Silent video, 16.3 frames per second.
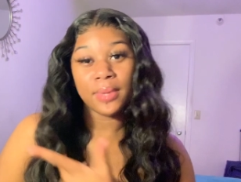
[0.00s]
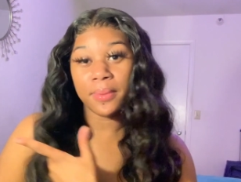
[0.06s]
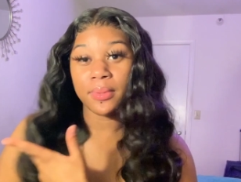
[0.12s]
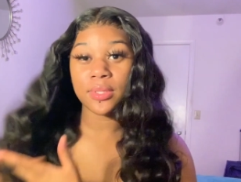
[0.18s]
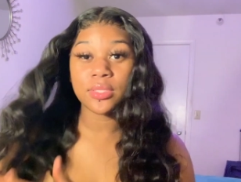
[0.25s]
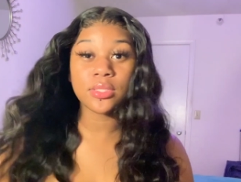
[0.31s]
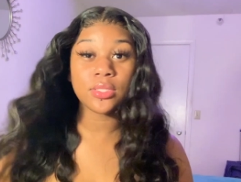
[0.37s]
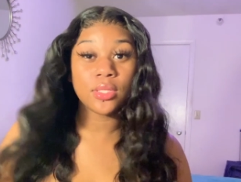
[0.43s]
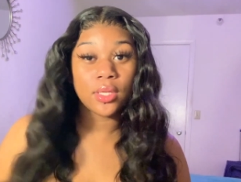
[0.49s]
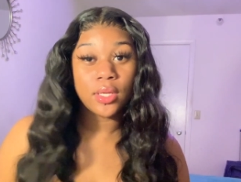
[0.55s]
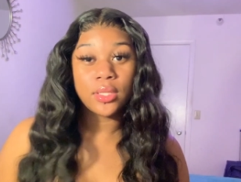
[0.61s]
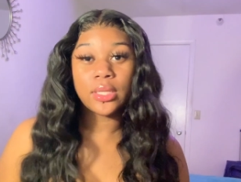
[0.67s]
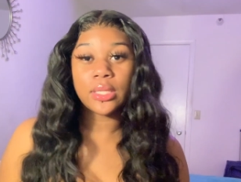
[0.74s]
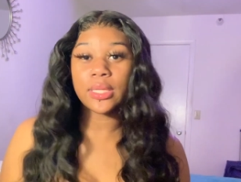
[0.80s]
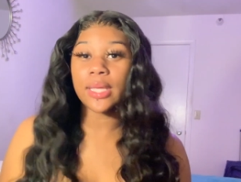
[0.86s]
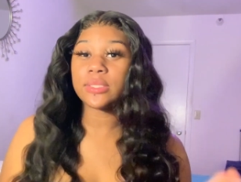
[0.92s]
baby this is
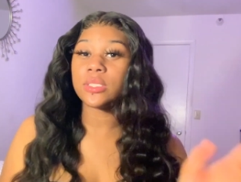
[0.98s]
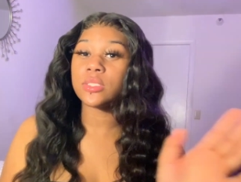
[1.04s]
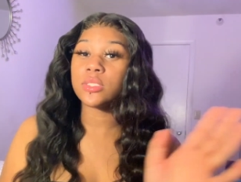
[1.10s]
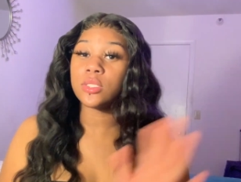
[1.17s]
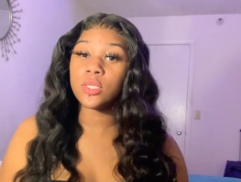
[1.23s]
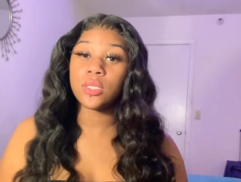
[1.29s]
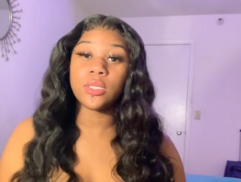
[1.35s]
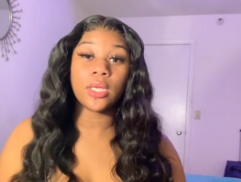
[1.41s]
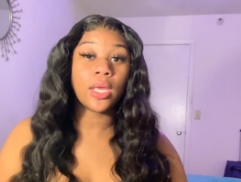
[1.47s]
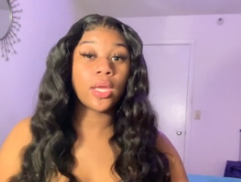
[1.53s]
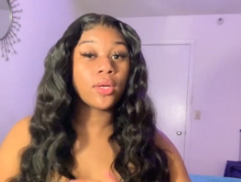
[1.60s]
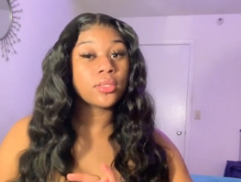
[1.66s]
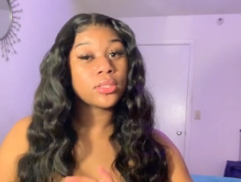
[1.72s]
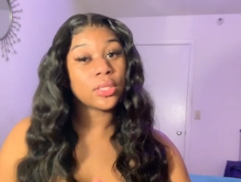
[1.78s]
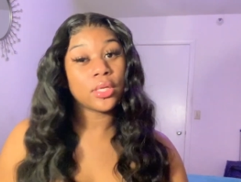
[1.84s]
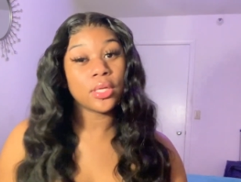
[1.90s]
good the lace is good the hair
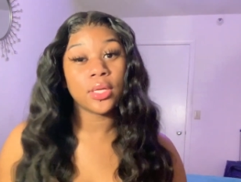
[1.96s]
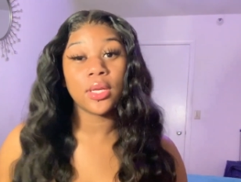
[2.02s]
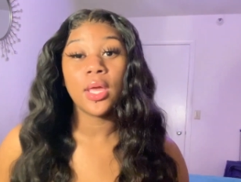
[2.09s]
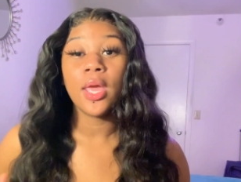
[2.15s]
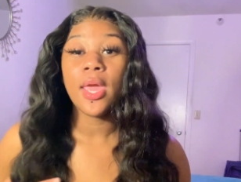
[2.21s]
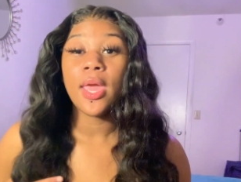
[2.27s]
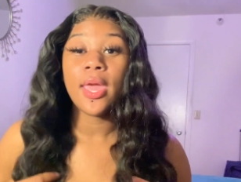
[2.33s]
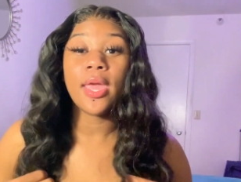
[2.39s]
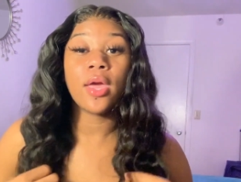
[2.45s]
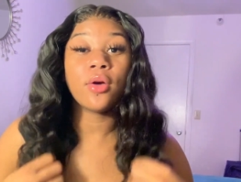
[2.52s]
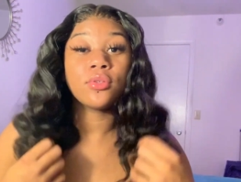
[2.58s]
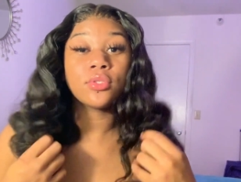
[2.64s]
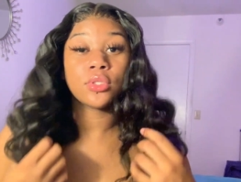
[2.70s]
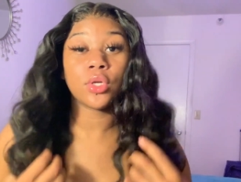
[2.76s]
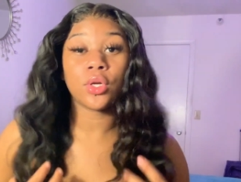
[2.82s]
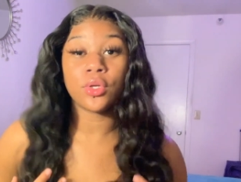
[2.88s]
is good it
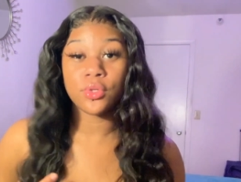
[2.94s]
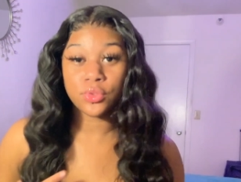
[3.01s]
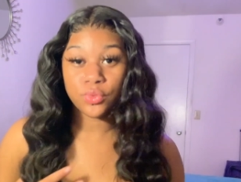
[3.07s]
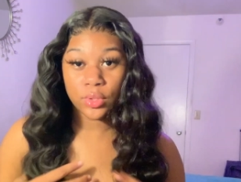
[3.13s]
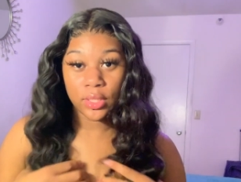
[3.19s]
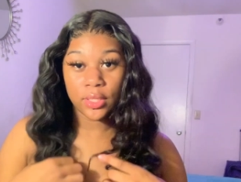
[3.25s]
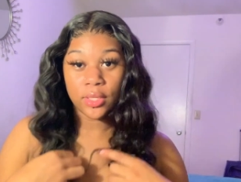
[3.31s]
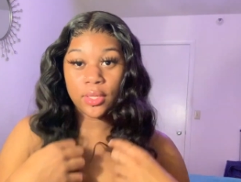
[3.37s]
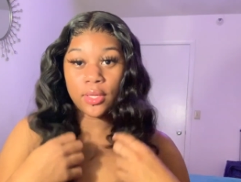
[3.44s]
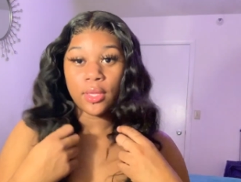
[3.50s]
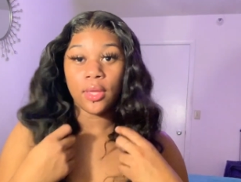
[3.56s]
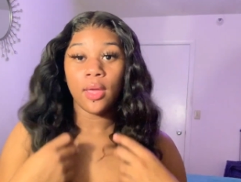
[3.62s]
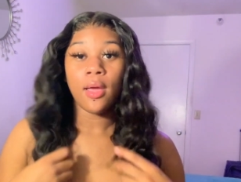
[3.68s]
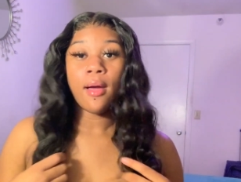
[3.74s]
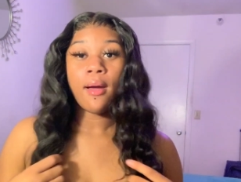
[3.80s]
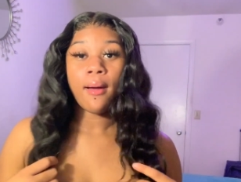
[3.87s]
holds curls really good
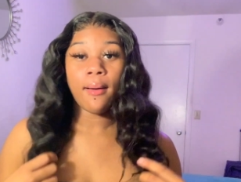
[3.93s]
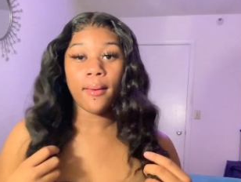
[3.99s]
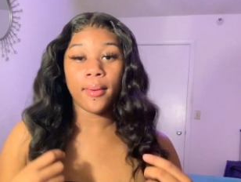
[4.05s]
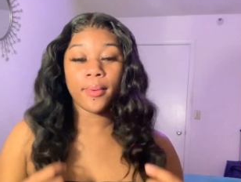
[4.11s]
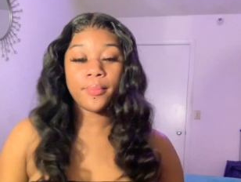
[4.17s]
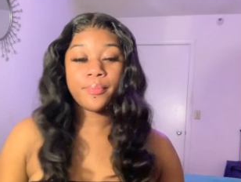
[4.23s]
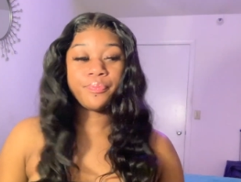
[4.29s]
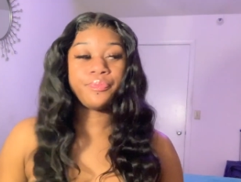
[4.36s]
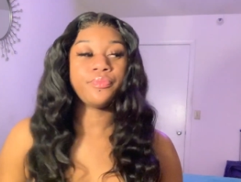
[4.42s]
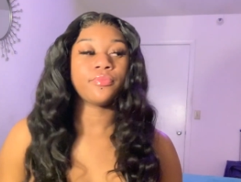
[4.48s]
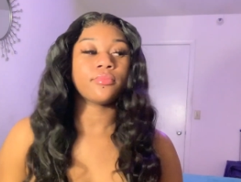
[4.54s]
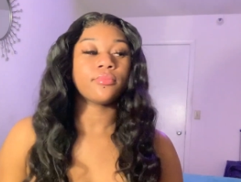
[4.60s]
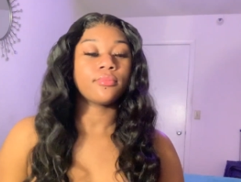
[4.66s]
um